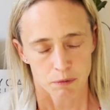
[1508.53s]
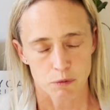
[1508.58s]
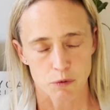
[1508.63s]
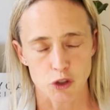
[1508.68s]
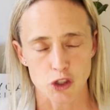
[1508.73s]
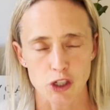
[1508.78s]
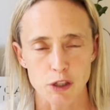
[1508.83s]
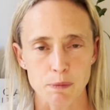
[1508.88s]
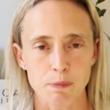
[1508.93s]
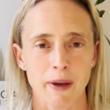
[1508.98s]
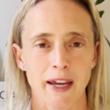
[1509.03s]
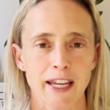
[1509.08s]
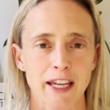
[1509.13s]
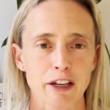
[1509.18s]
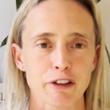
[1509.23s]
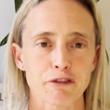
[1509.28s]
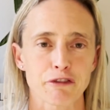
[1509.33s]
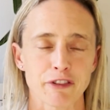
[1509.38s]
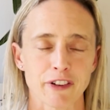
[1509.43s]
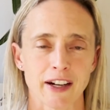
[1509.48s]
Just make
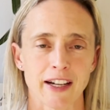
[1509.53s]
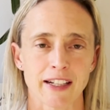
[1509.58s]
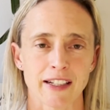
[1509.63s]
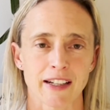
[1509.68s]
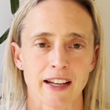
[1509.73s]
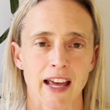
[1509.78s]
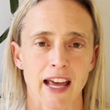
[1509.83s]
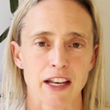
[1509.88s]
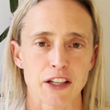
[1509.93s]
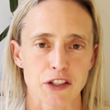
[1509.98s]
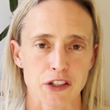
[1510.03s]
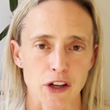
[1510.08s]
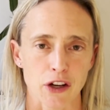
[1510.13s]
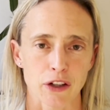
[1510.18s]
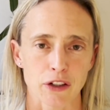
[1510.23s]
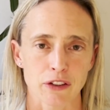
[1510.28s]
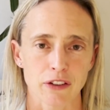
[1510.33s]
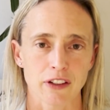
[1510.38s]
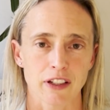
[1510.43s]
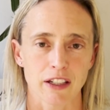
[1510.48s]
it fun and
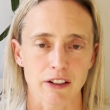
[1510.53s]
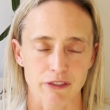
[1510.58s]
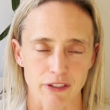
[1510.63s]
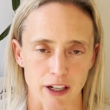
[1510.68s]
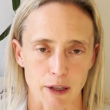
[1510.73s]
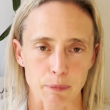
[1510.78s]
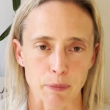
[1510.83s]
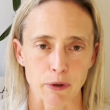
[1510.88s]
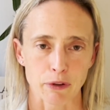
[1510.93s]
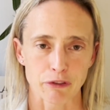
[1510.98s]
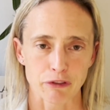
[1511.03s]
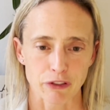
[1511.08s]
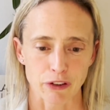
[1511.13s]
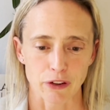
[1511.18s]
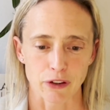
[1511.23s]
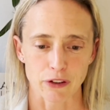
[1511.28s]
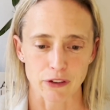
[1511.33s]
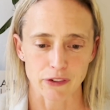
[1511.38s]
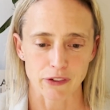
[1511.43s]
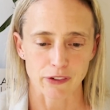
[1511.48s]
don't give up on
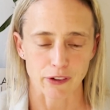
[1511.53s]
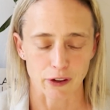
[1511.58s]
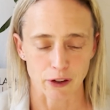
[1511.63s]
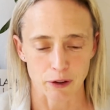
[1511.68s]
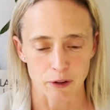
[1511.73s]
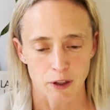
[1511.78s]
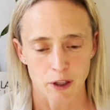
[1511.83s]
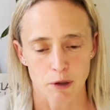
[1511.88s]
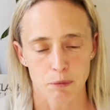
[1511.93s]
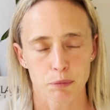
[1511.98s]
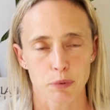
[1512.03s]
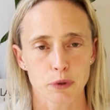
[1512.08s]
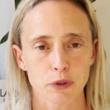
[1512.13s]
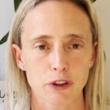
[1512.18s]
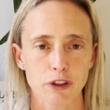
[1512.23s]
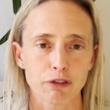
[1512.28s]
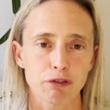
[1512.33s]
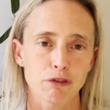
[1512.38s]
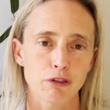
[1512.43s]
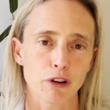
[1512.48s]
foods. So put
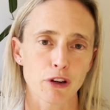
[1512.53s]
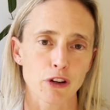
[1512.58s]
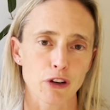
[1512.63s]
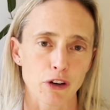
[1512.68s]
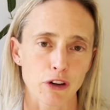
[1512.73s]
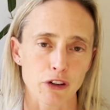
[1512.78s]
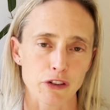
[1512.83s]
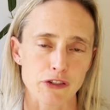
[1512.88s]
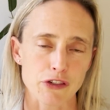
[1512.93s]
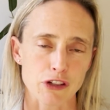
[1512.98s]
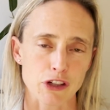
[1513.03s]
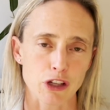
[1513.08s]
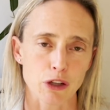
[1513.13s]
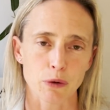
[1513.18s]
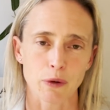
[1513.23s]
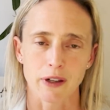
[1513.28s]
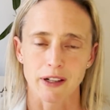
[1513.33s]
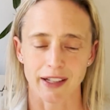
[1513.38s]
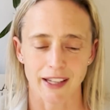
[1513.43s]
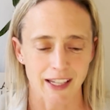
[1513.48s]
the fruit on a
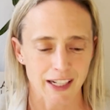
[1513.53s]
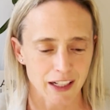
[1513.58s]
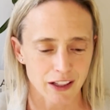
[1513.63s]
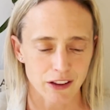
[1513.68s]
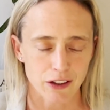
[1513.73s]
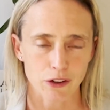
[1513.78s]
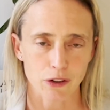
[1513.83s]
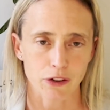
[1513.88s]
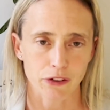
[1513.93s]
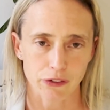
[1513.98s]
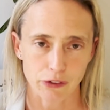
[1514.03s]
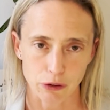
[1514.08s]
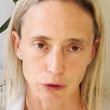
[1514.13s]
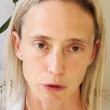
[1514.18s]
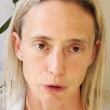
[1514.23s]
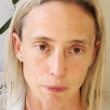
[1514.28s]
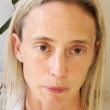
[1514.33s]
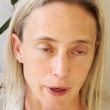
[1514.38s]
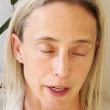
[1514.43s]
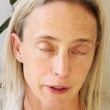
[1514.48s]
skewer, anything on a
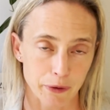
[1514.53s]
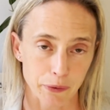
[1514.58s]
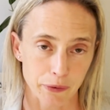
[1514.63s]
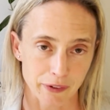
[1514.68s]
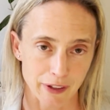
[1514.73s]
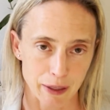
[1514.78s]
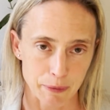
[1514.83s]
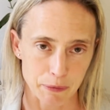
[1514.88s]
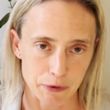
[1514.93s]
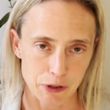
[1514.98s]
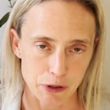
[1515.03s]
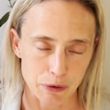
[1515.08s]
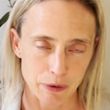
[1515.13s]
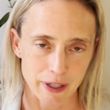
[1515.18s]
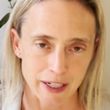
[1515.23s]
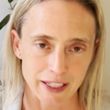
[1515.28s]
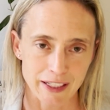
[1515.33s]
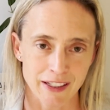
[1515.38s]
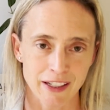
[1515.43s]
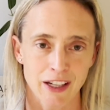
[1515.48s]
skewer Michael seems to
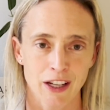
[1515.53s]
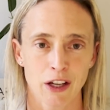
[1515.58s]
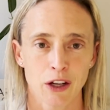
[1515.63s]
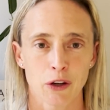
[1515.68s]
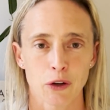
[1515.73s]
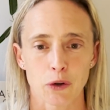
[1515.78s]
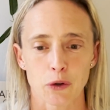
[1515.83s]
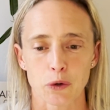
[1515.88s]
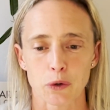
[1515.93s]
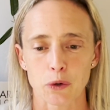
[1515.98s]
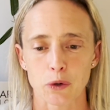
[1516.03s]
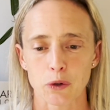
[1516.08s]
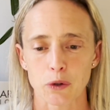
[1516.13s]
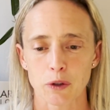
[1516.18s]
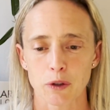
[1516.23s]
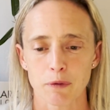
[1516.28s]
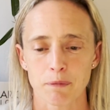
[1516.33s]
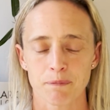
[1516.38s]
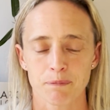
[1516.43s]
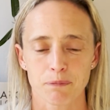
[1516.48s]
eat,
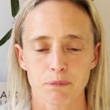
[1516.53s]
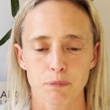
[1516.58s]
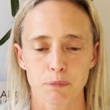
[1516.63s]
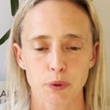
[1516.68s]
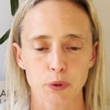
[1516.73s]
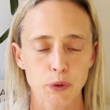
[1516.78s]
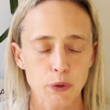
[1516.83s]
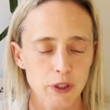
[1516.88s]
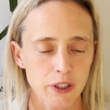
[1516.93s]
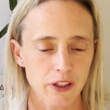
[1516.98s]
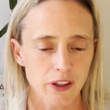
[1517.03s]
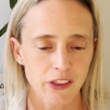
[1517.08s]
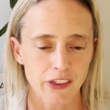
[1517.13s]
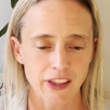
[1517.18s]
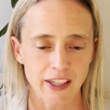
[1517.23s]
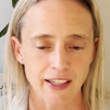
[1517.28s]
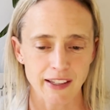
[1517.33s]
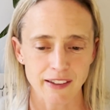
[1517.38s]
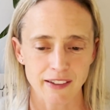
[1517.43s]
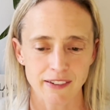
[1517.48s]
or put
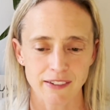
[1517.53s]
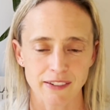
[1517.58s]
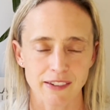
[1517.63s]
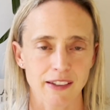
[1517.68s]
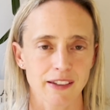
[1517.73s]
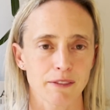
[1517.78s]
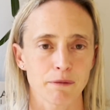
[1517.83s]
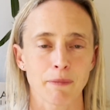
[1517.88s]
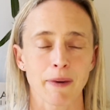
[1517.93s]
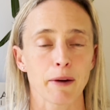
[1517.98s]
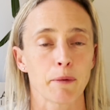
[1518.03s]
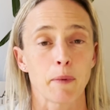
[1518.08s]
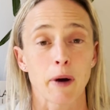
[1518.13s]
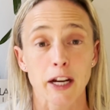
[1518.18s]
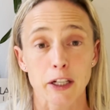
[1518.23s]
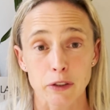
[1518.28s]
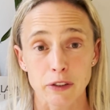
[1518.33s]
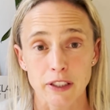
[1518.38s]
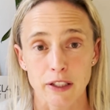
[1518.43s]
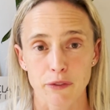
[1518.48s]
things,
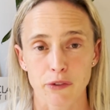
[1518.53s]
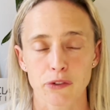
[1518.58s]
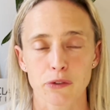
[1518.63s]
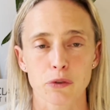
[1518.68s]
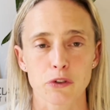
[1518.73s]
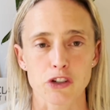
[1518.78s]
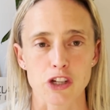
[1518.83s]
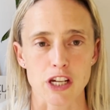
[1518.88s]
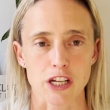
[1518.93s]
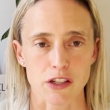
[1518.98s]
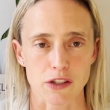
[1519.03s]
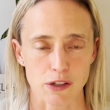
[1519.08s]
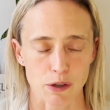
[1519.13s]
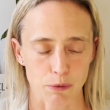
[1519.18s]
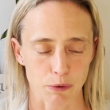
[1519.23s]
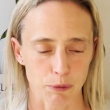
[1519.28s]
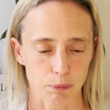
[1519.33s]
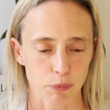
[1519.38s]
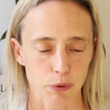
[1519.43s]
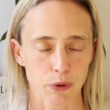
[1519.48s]
Michael loves sushi, so
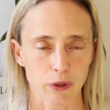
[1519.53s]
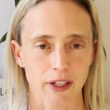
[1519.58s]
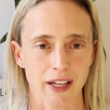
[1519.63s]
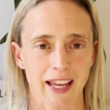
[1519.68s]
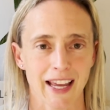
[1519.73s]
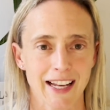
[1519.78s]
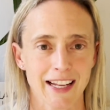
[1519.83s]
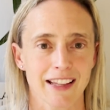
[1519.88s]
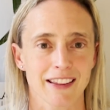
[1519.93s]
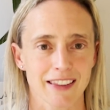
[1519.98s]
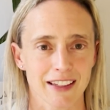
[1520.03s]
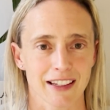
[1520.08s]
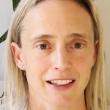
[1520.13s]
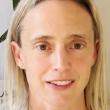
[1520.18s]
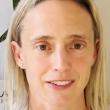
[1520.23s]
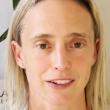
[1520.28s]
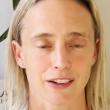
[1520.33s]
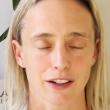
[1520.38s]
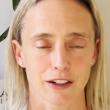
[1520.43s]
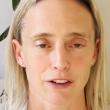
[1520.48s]
we put anything
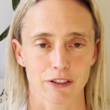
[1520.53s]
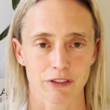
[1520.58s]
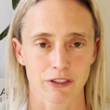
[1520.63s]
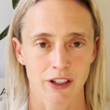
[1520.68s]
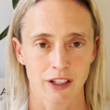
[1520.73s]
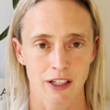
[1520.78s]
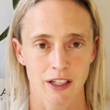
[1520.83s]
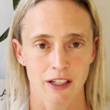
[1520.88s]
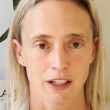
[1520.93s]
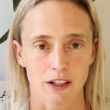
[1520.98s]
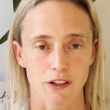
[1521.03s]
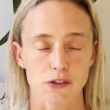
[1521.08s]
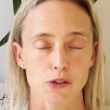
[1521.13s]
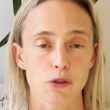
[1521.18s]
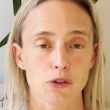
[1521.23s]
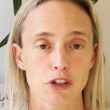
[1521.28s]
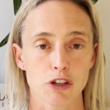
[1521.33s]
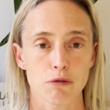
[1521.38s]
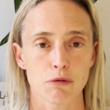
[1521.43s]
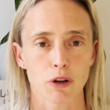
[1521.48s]
inside of a
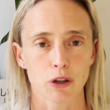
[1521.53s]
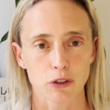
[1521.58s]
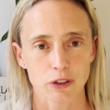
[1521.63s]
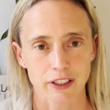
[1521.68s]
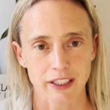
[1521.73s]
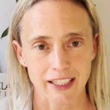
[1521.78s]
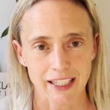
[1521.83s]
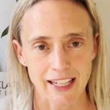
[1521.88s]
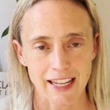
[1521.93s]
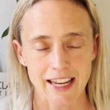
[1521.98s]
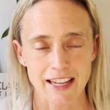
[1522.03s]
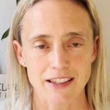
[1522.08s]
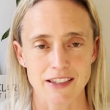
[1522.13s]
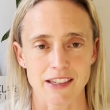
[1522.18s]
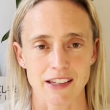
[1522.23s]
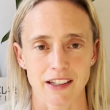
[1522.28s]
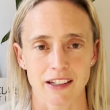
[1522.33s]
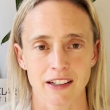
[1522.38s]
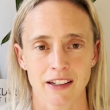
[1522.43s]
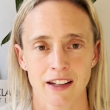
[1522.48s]
sushi roll and he
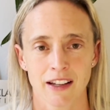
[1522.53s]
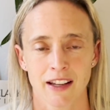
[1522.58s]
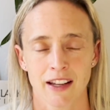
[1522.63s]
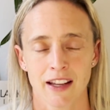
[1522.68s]
eats it.